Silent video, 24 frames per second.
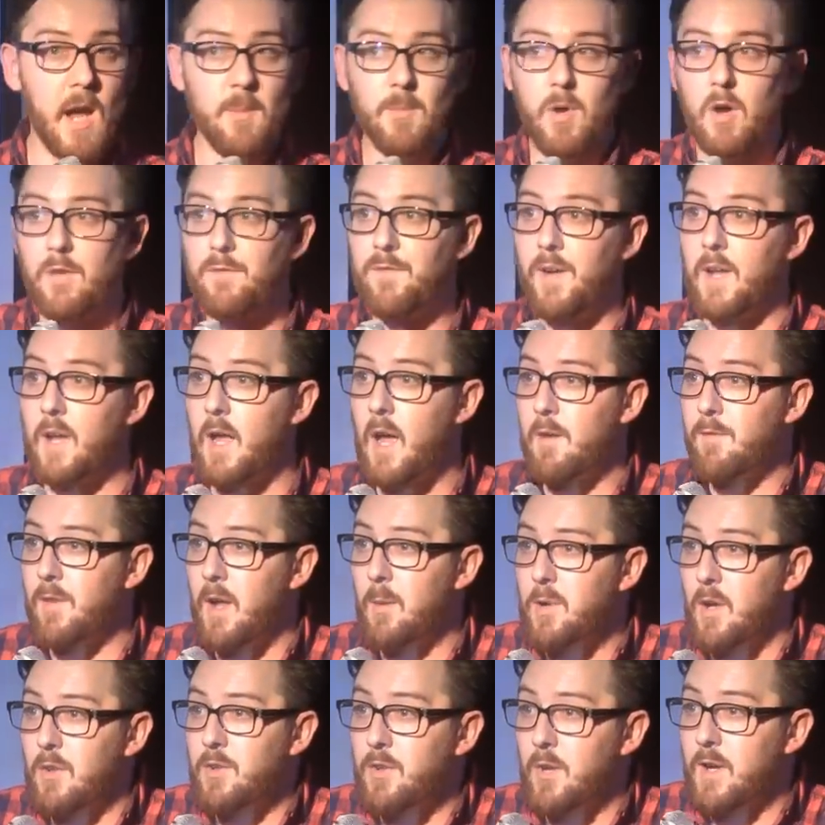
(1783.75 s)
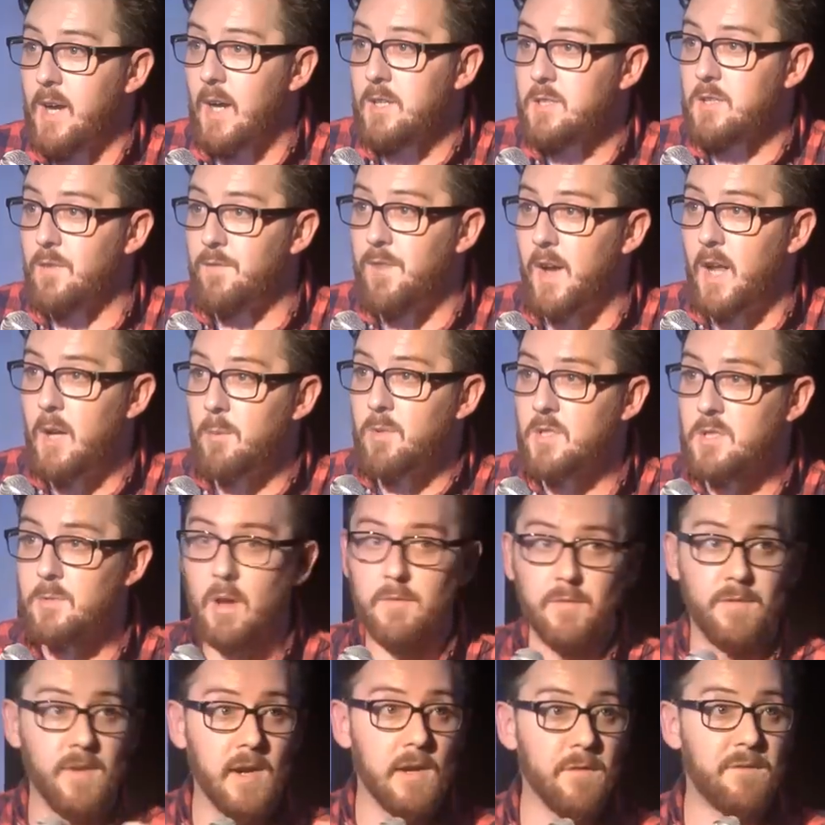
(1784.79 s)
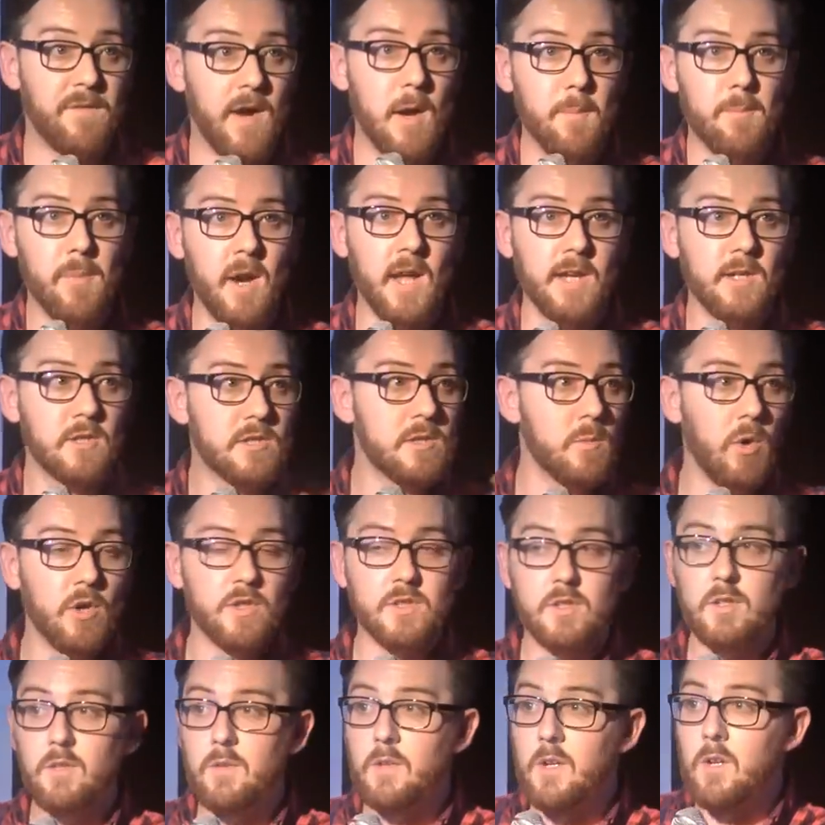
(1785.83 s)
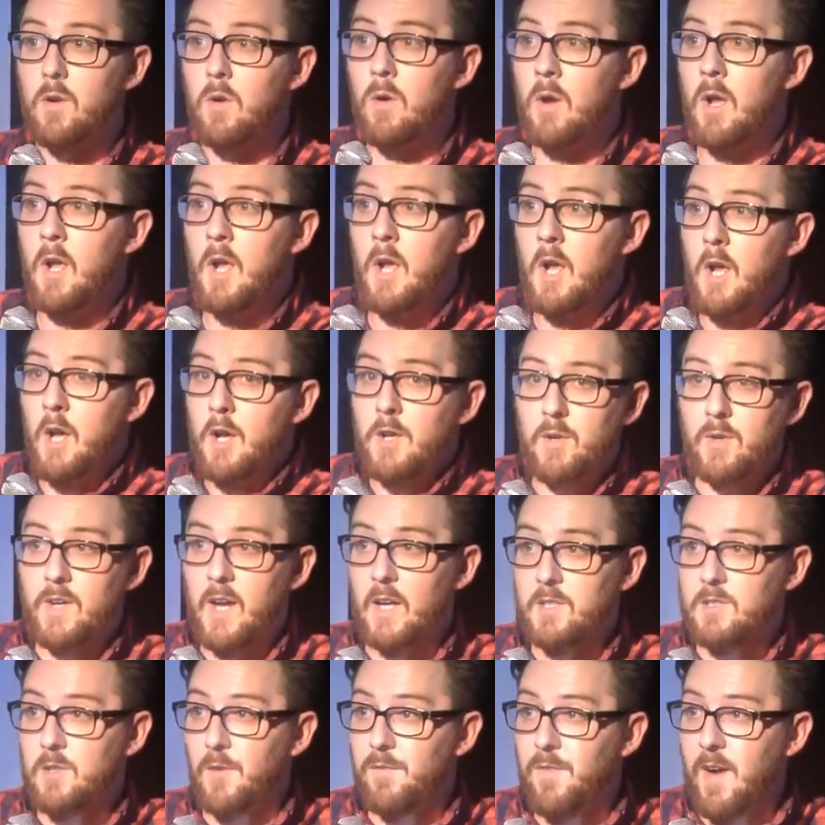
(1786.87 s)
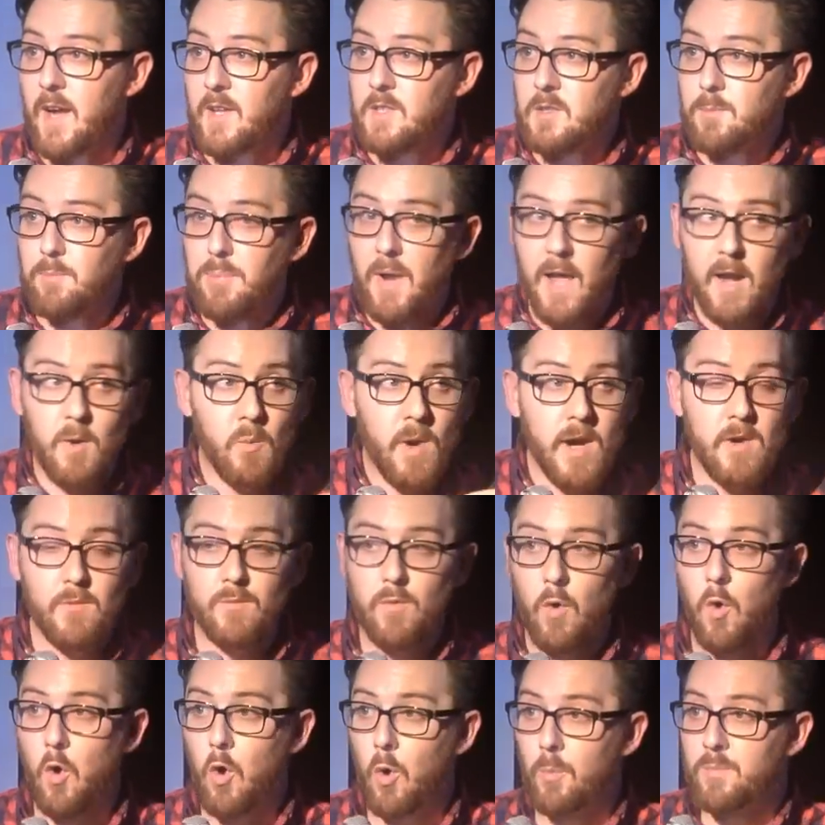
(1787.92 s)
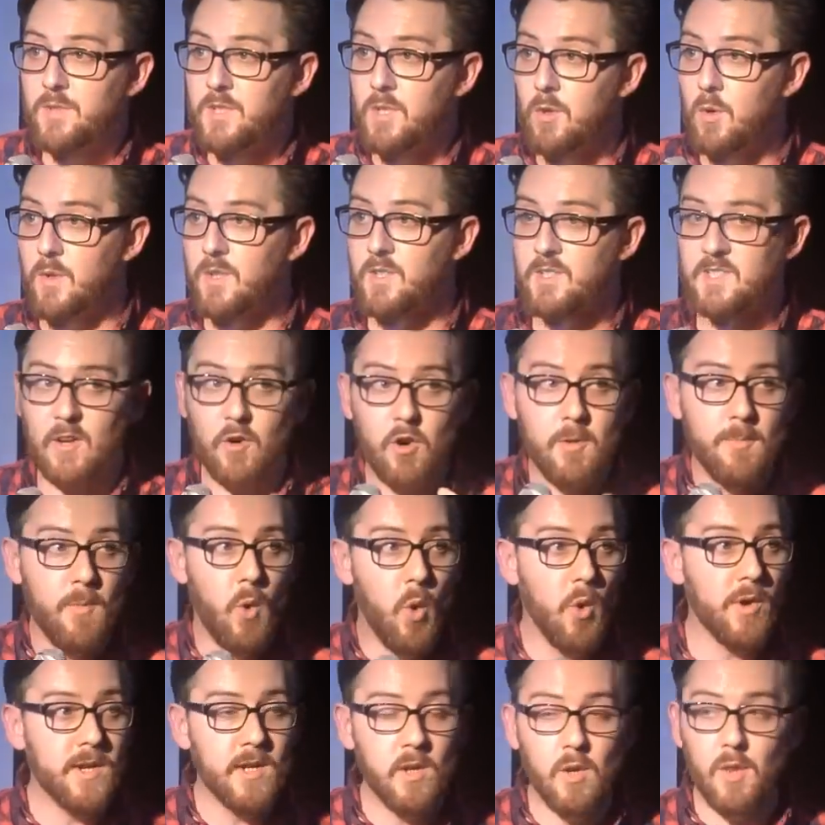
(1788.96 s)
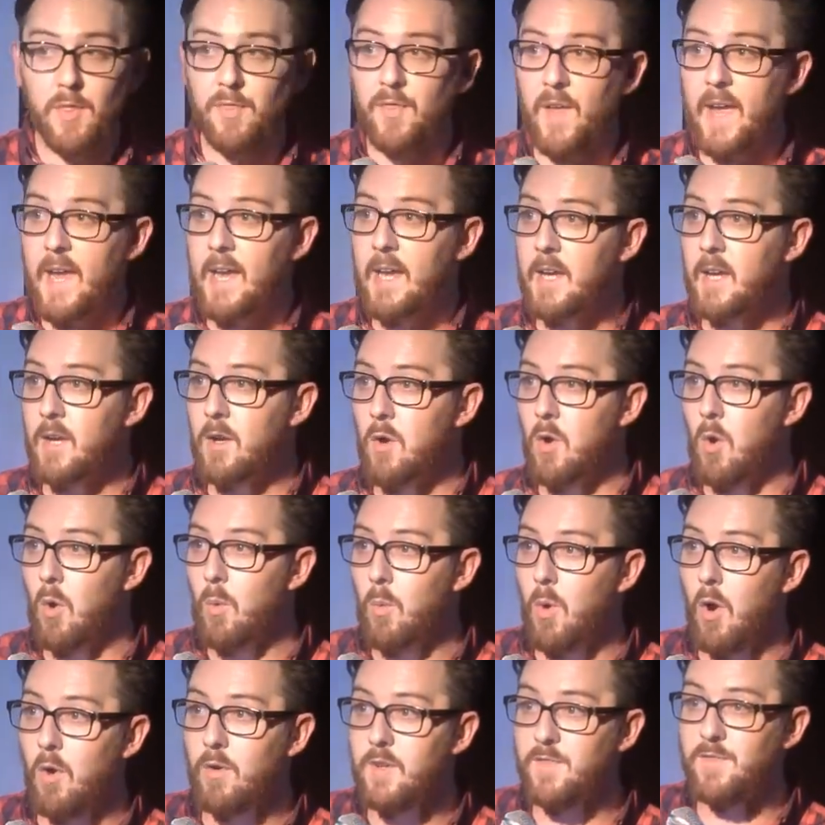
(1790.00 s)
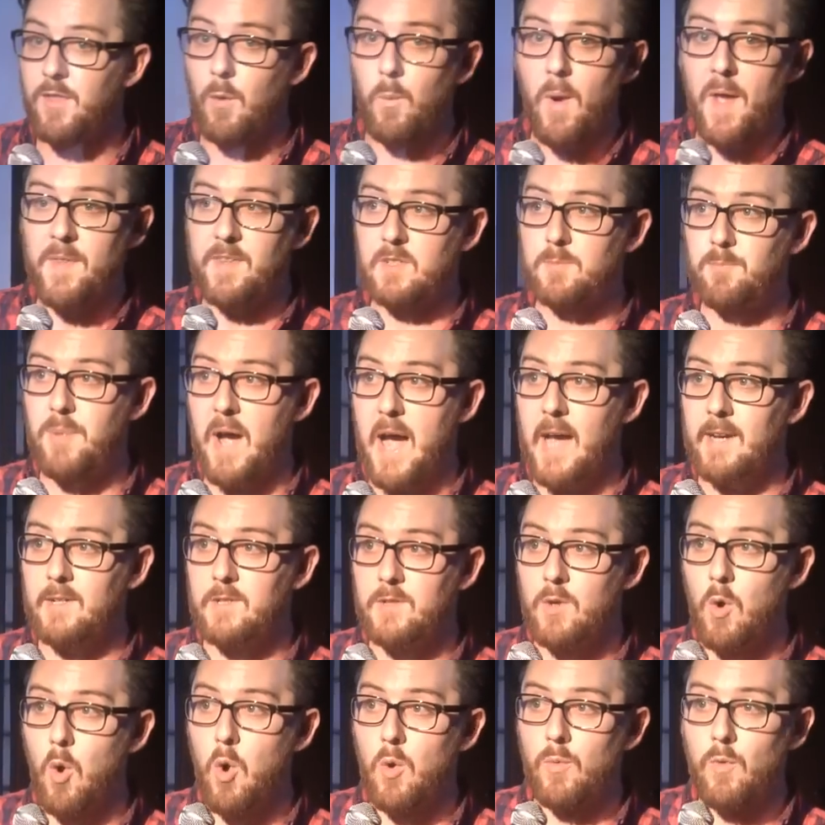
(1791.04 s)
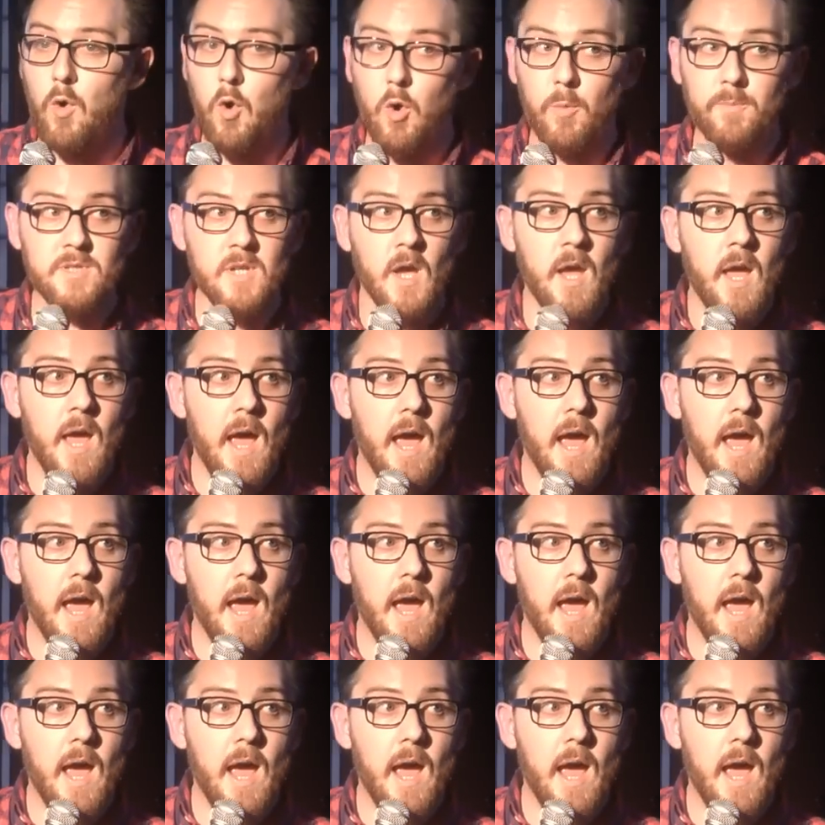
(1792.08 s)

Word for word: I'm not a, Villa, I'm not a Newcastle fan, I'm not a Villa fan, but I used to watch the, you know, Newcastle fans, black and white robes, you know, this ceremonial thing, you know, or oh, if the weather's bad, no robes.